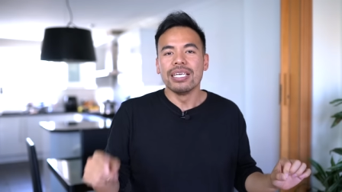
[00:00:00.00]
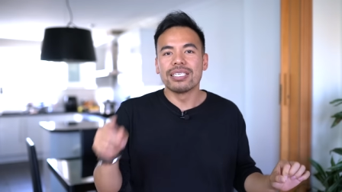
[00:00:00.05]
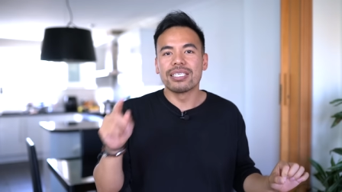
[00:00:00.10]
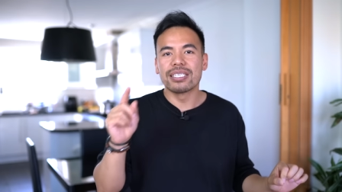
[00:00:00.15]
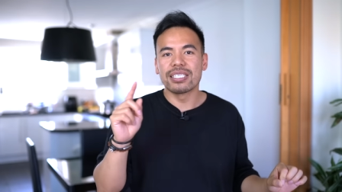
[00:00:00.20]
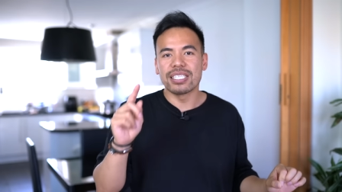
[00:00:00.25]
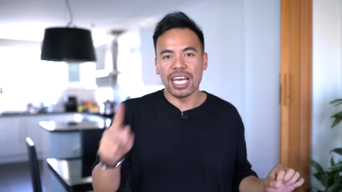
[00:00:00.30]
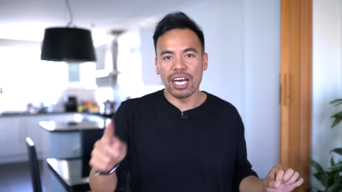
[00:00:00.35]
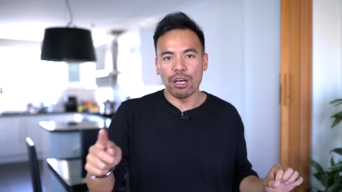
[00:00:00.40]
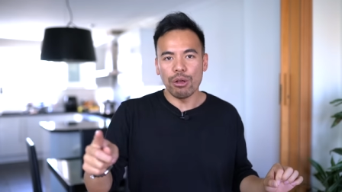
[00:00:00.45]

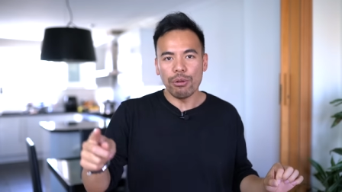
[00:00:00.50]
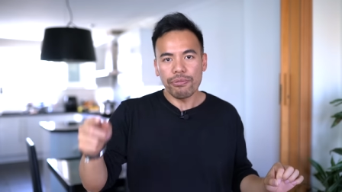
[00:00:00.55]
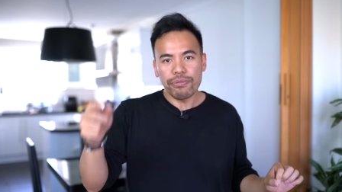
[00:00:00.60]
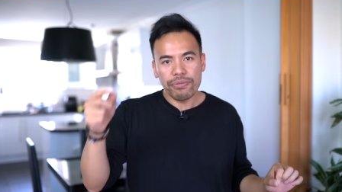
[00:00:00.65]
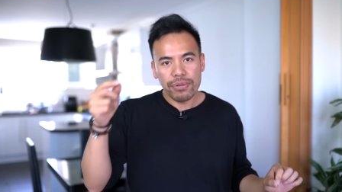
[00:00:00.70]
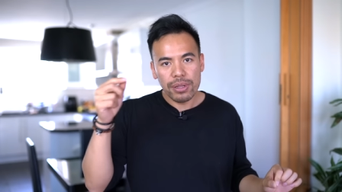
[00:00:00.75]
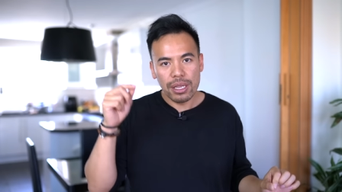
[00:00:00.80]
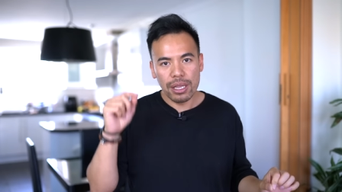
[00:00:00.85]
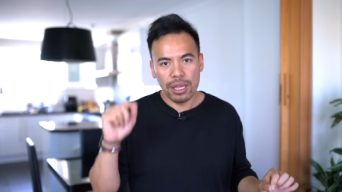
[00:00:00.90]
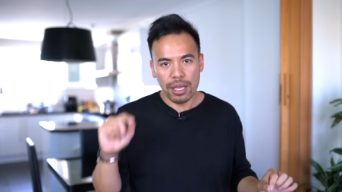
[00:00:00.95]

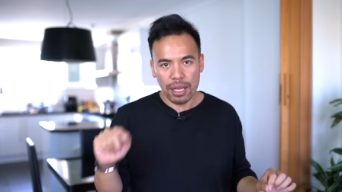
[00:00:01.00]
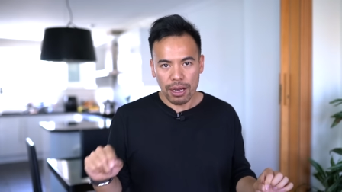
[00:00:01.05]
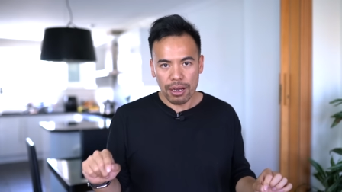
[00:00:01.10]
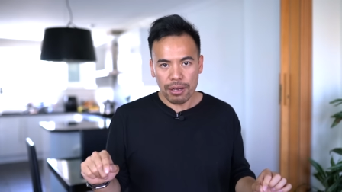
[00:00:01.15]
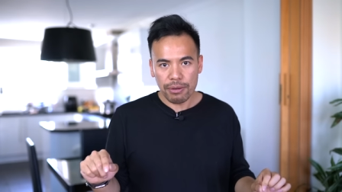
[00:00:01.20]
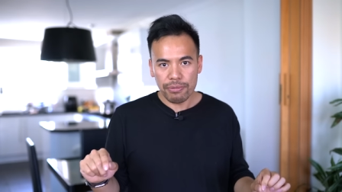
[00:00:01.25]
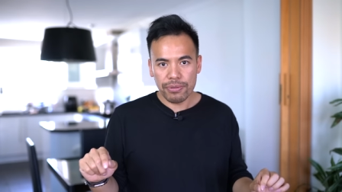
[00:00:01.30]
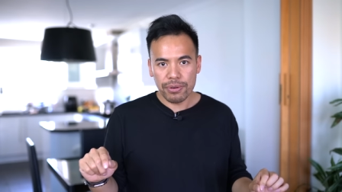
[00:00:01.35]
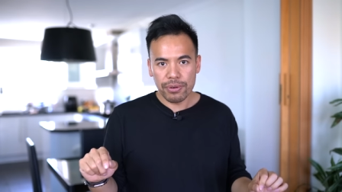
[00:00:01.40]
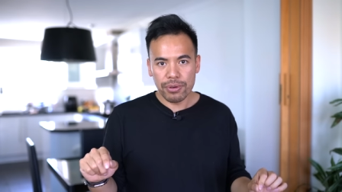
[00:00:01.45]

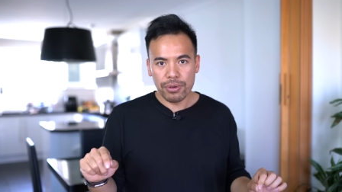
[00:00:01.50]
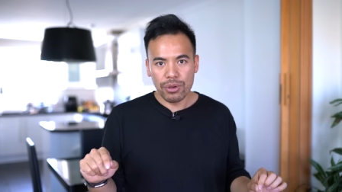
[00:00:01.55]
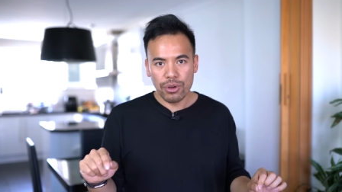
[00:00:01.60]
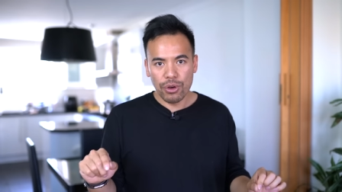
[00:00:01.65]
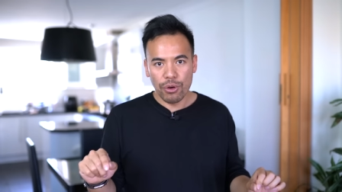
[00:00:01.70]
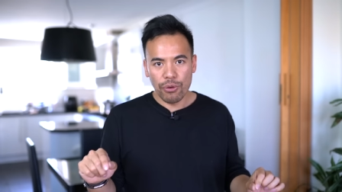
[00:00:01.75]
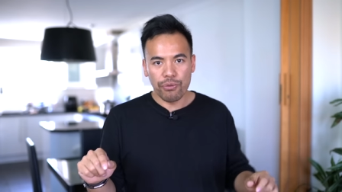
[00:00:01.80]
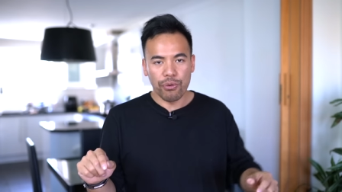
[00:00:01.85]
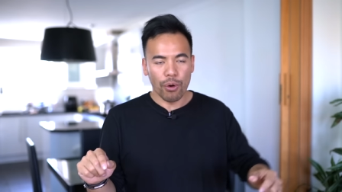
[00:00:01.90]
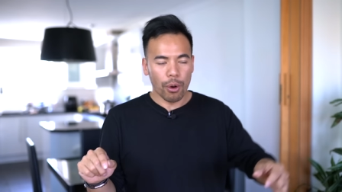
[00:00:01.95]
self-love
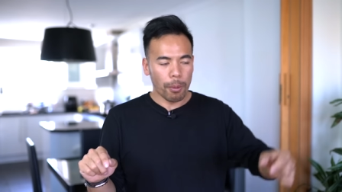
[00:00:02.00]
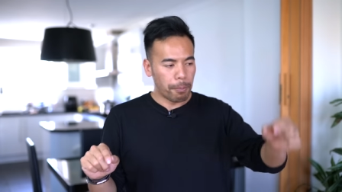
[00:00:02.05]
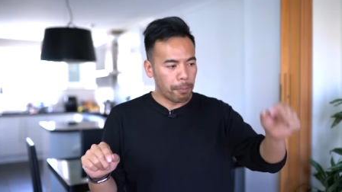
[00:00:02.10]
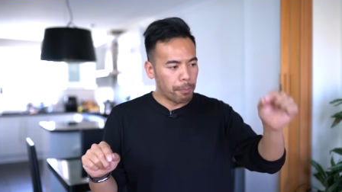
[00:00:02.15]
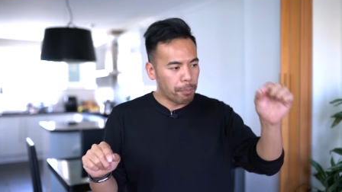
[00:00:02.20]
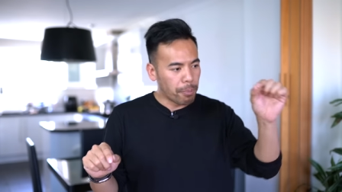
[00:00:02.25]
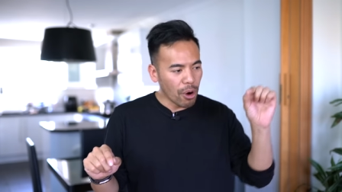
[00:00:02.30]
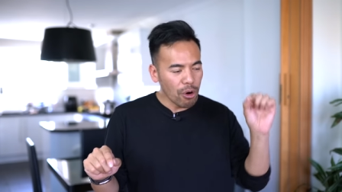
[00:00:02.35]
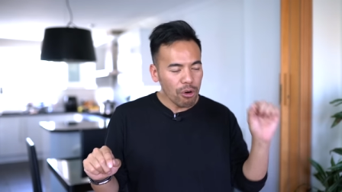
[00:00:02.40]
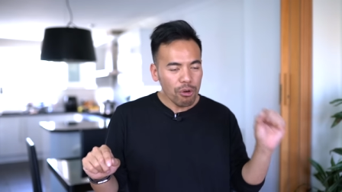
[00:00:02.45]

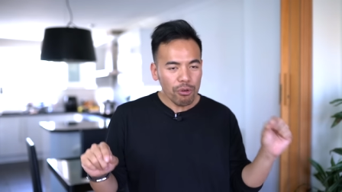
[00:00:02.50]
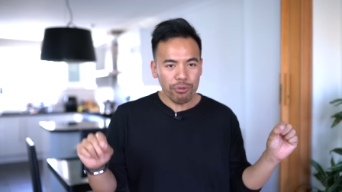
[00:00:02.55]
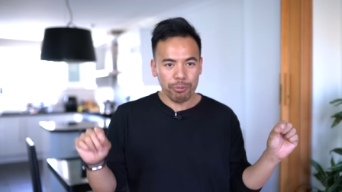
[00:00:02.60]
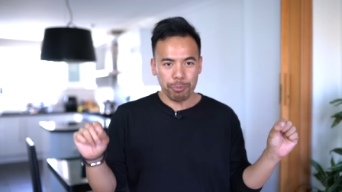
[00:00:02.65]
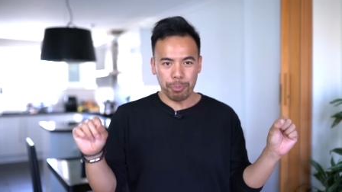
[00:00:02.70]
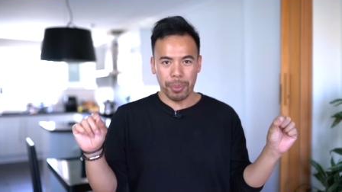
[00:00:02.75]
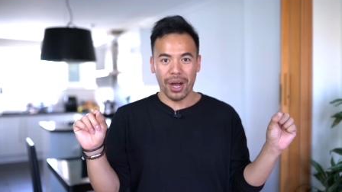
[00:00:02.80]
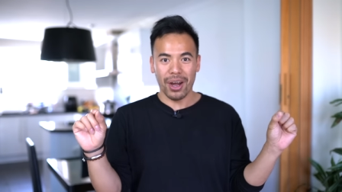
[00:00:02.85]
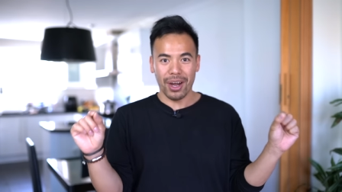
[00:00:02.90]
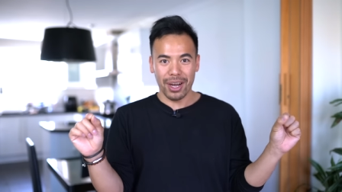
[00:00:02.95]
for
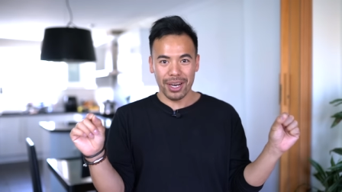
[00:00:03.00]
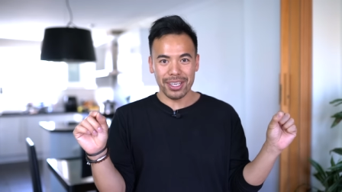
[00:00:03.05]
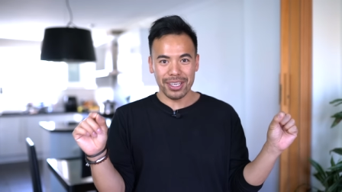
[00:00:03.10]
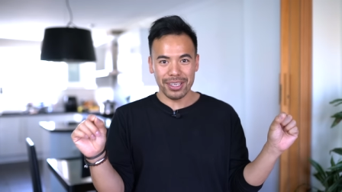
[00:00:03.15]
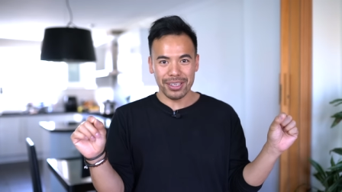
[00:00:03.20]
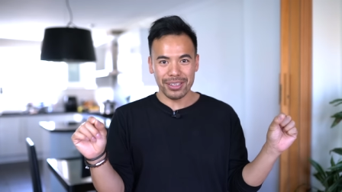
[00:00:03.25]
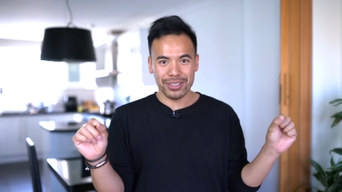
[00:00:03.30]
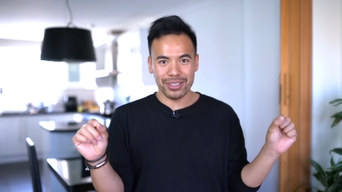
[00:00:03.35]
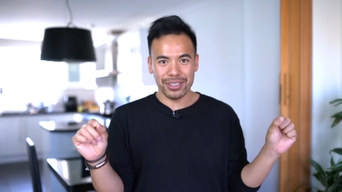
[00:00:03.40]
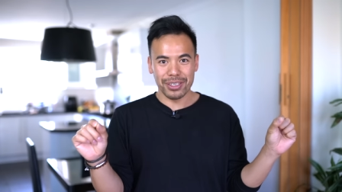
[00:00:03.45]
both
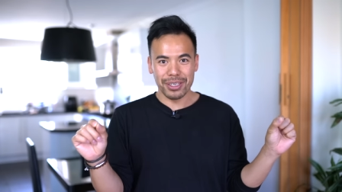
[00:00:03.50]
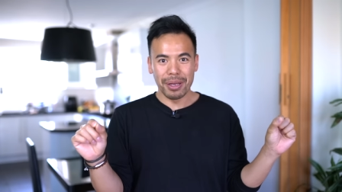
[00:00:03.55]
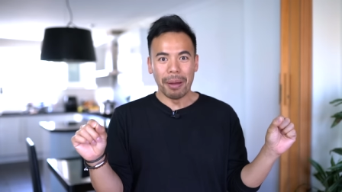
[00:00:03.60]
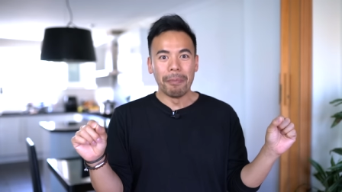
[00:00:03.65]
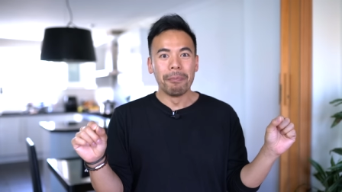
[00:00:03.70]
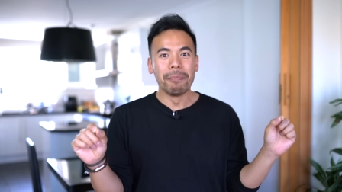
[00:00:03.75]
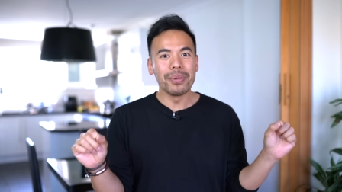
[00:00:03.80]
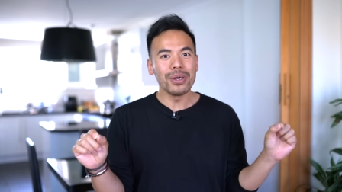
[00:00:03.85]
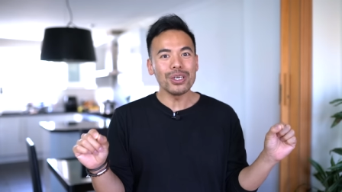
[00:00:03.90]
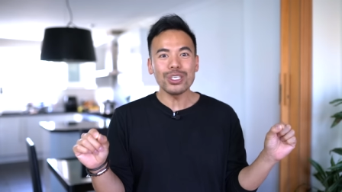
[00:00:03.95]
parties
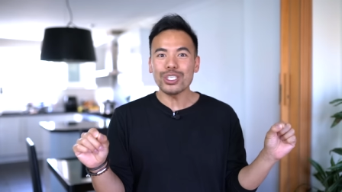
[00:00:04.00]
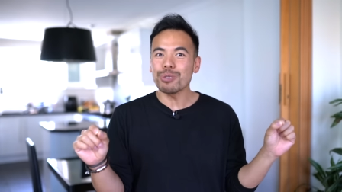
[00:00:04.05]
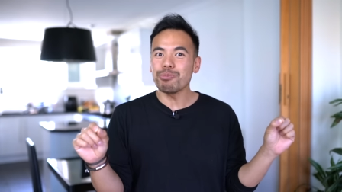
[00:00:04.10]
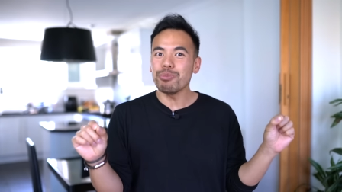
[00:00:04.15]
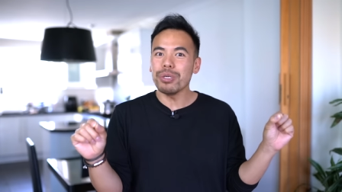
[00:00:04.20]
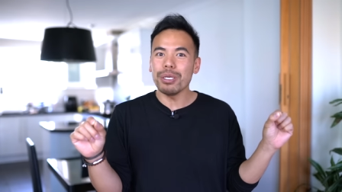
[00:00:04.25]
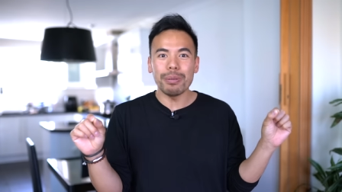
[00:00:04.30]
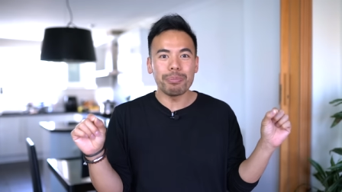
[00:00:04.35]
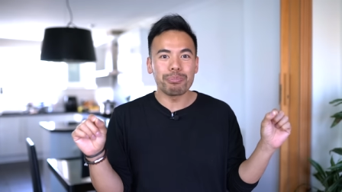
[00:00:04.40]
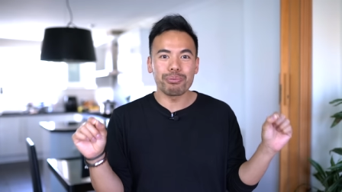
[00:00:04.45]

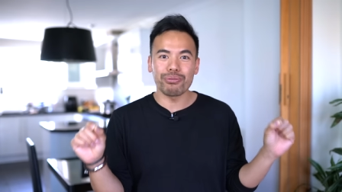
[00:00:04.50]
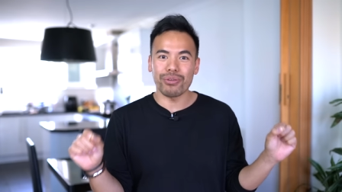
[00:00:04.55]
must be